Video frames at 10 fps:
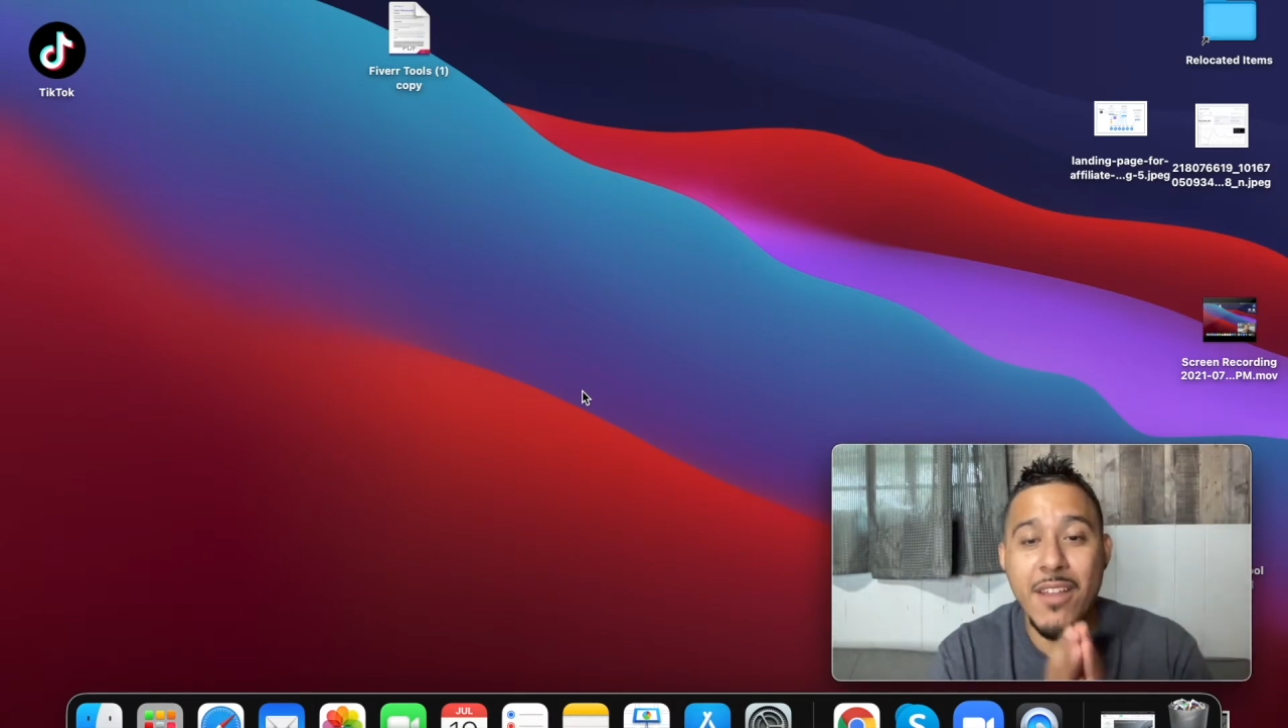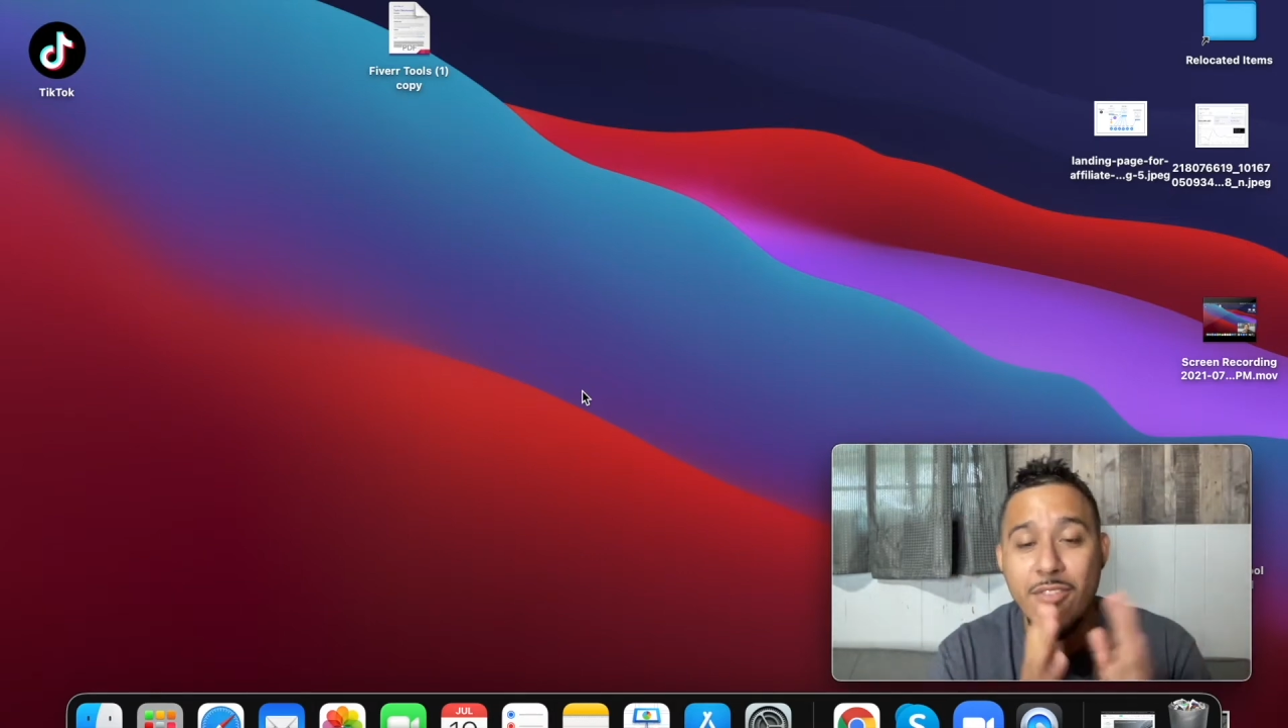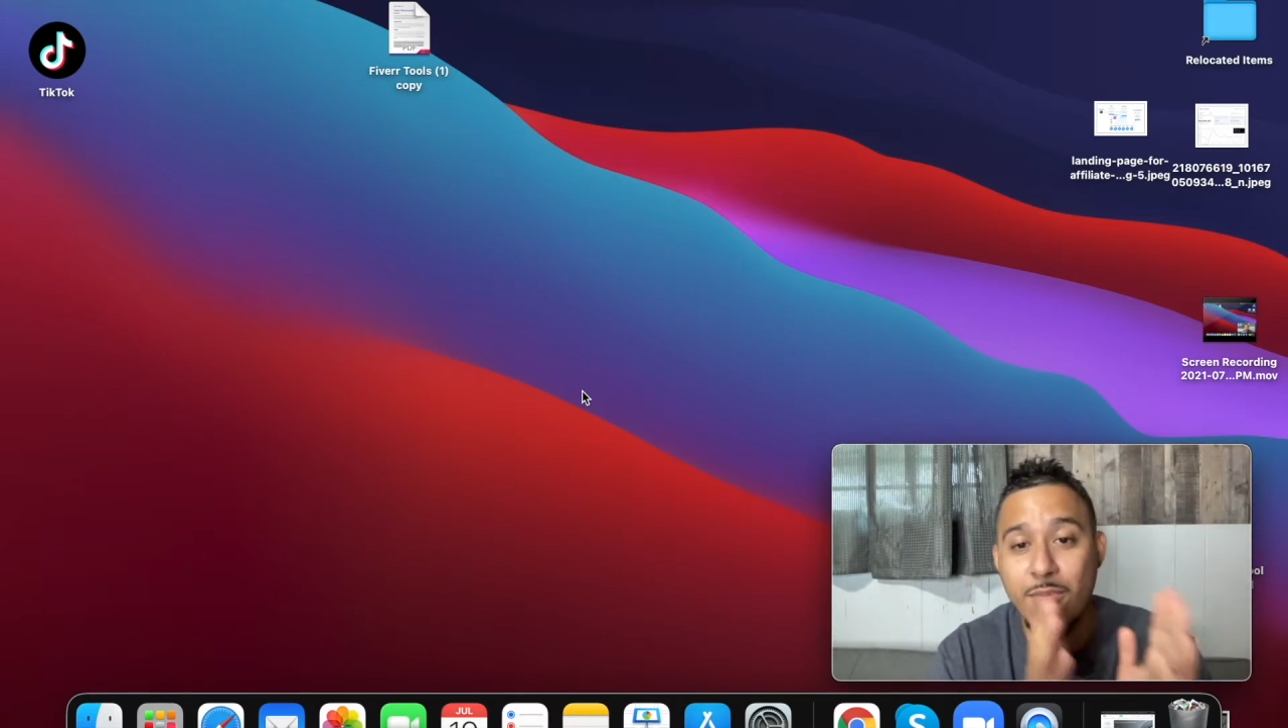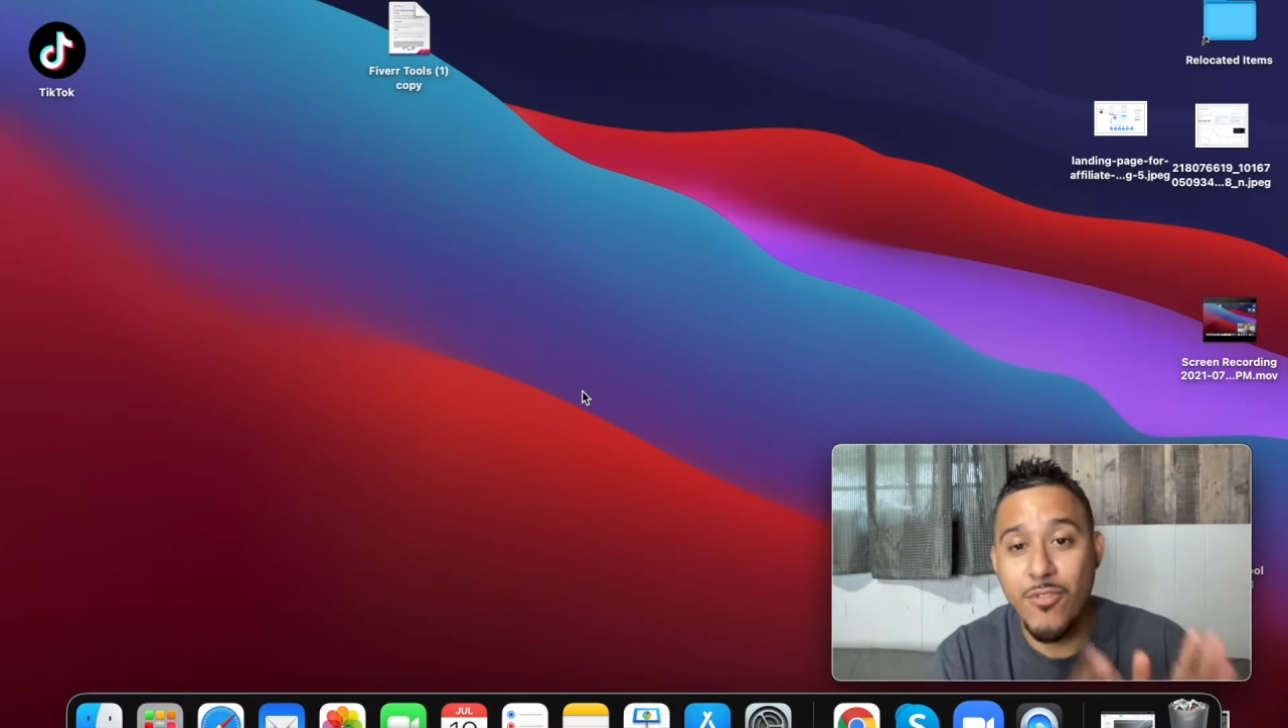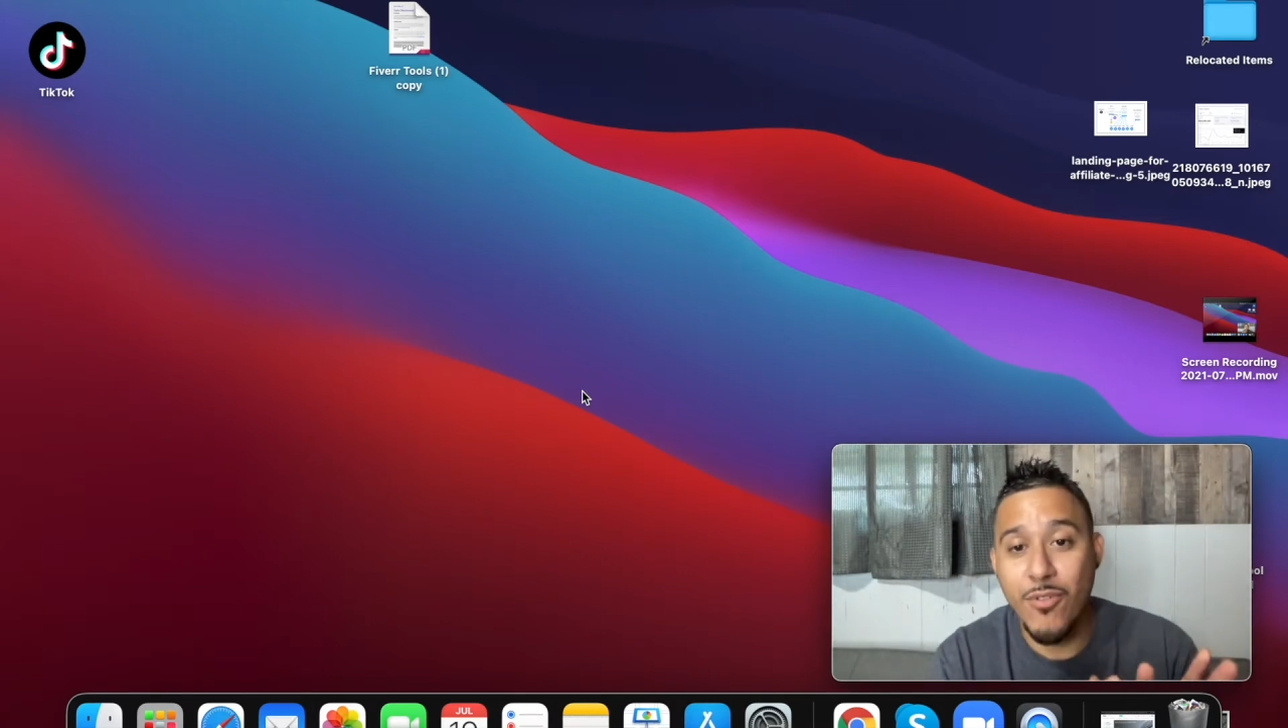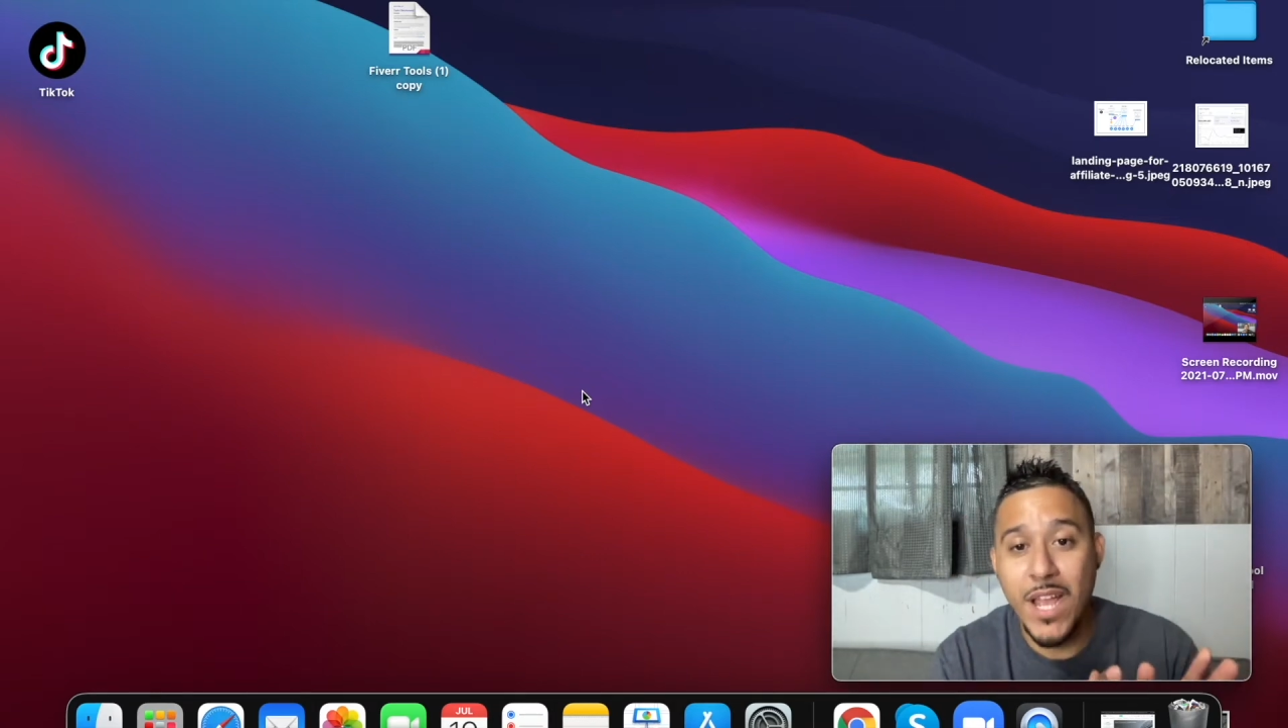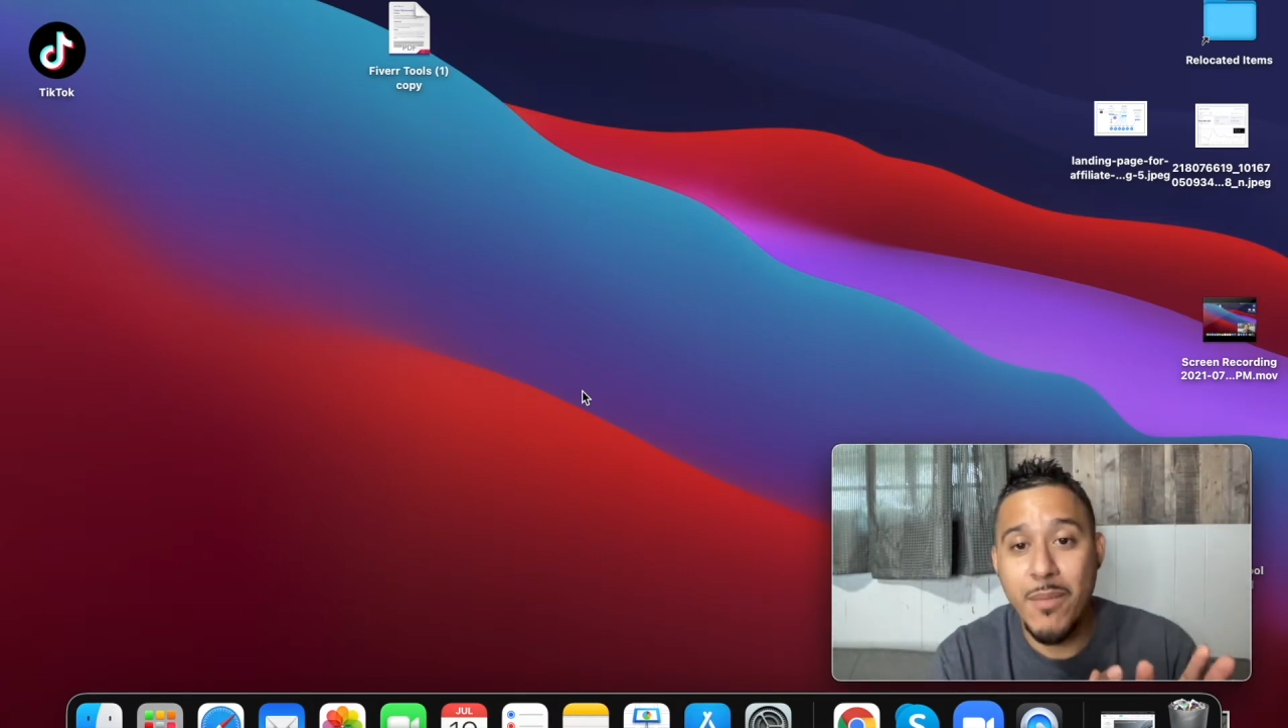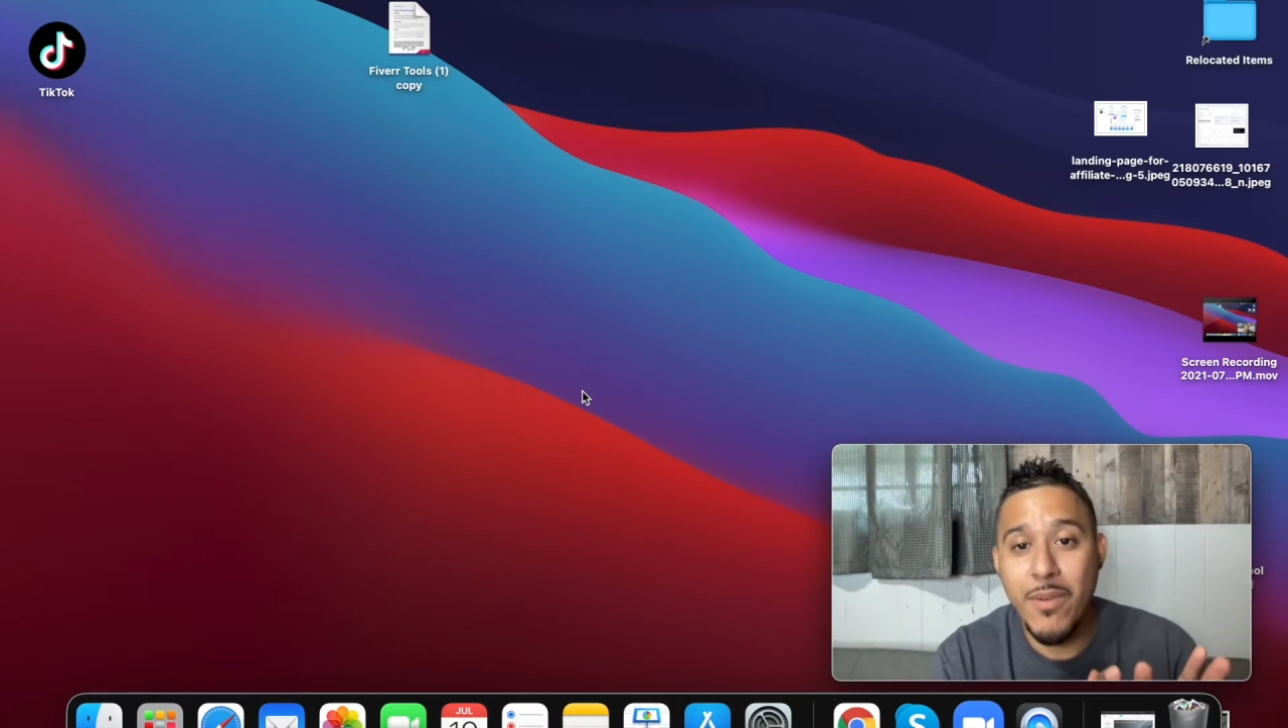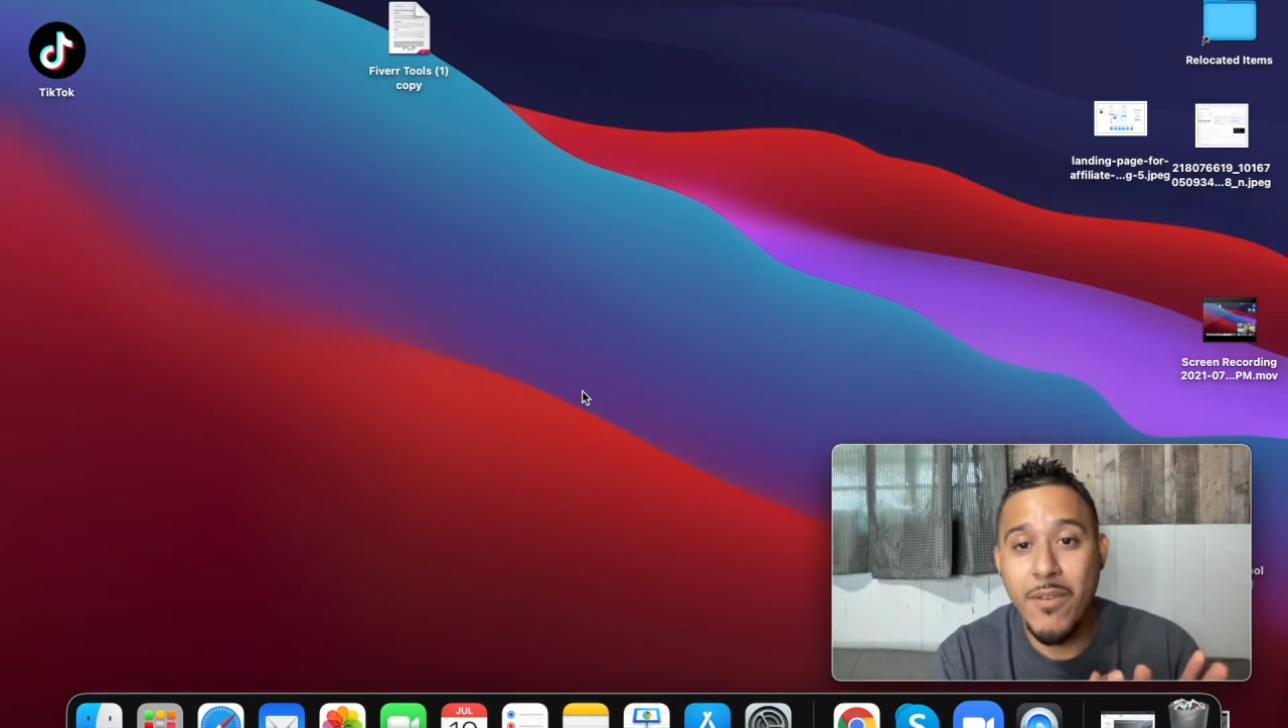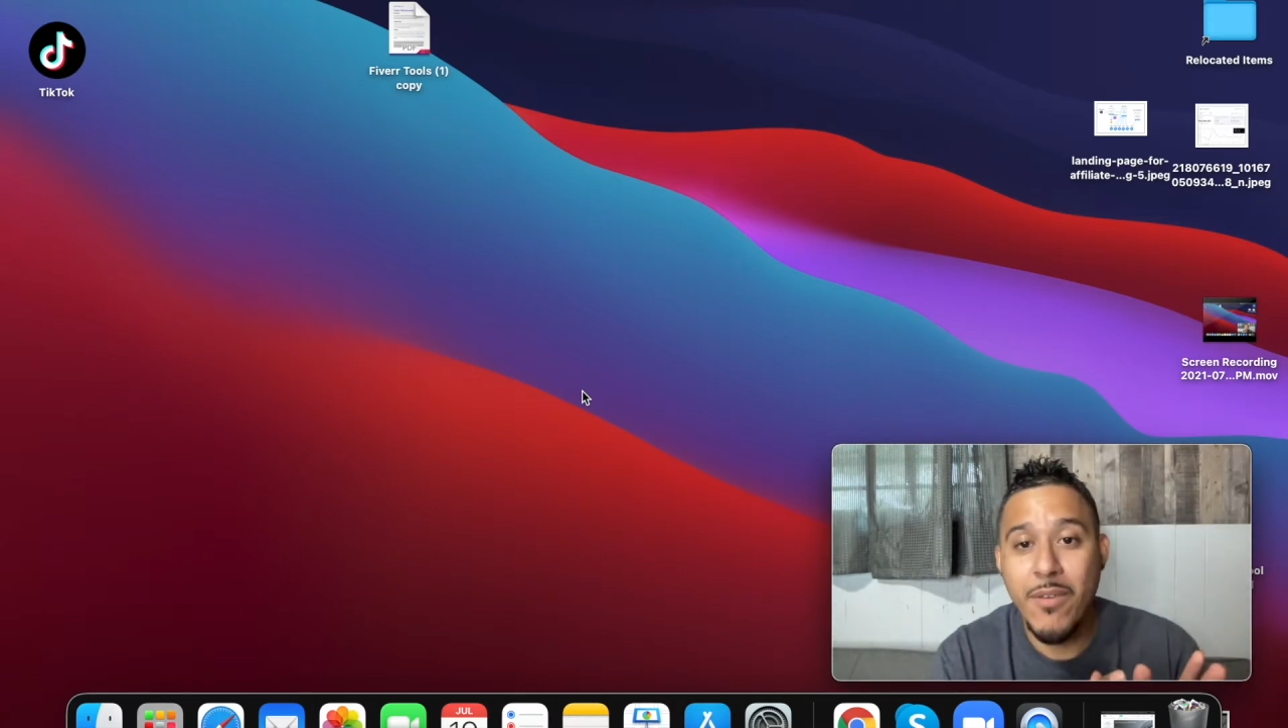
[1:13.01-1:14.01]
subscribe.